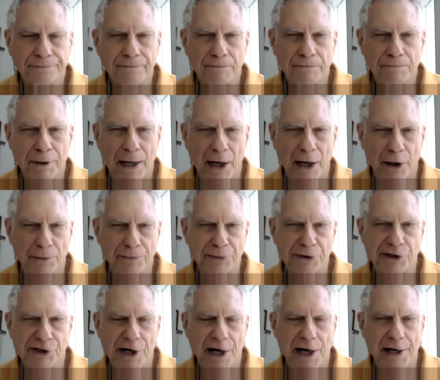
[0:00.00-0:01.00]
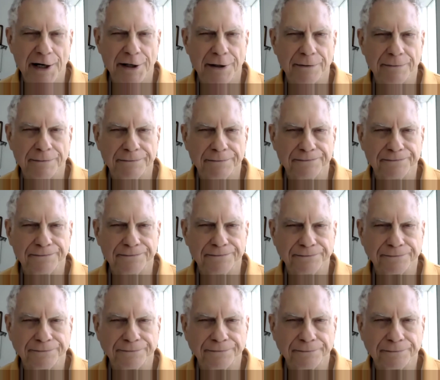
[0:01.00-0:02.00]
palm side,
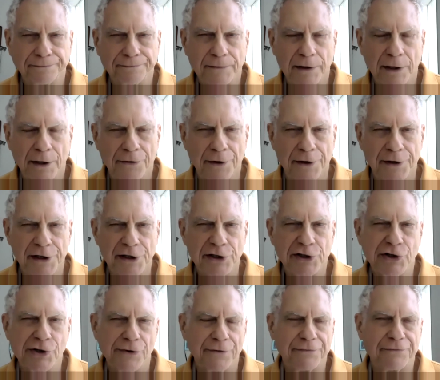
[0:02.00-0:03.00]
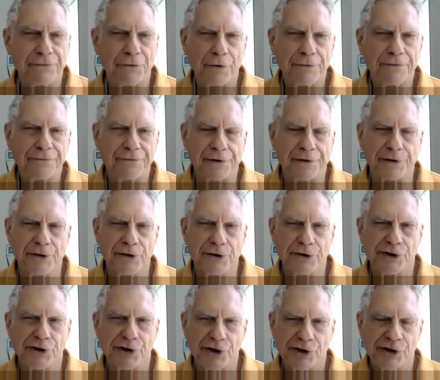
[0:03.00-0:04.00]
and then each of the four fingers,
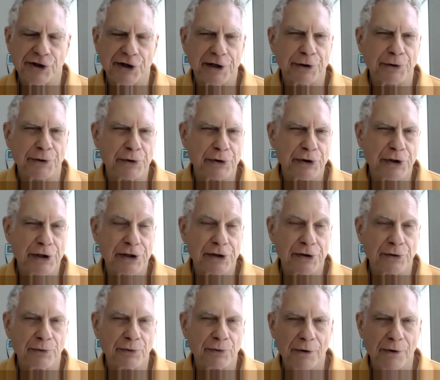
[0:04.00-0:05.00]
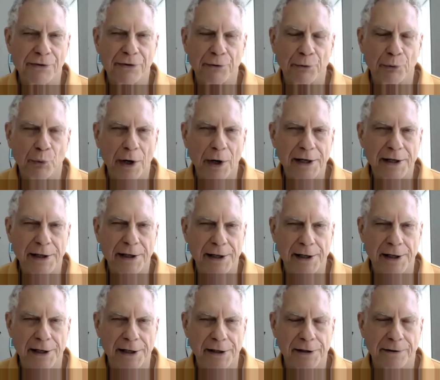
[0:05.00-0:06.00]
just like we did with the right
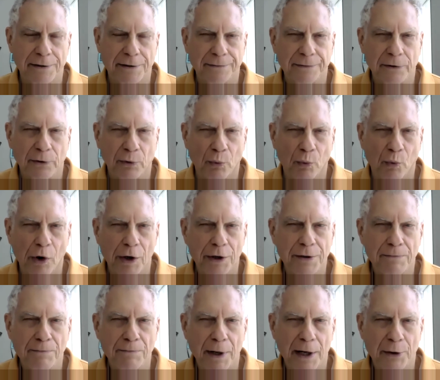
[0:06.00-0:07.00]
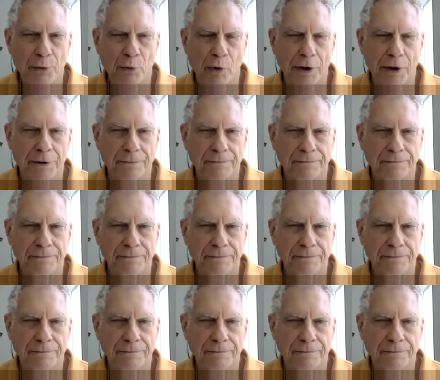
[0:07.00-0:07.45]
hand, one by one.